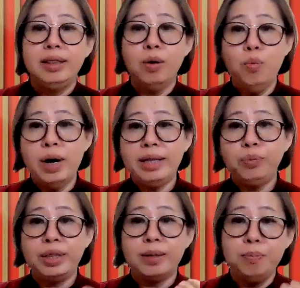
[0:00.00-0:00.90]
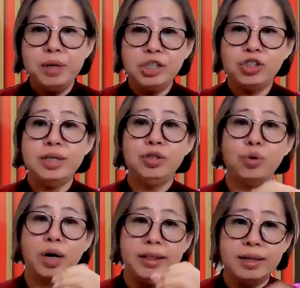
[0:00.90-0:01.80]
the one with the mission
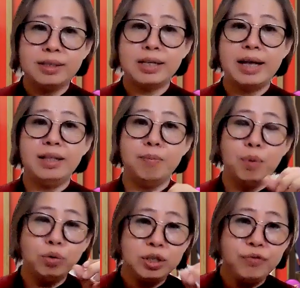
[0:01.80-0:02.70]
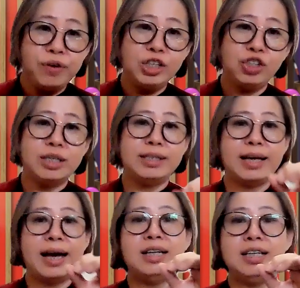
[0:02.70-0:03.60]
to understand the
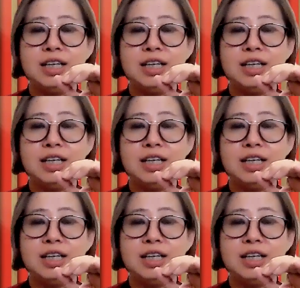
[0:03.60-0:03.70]
motivations and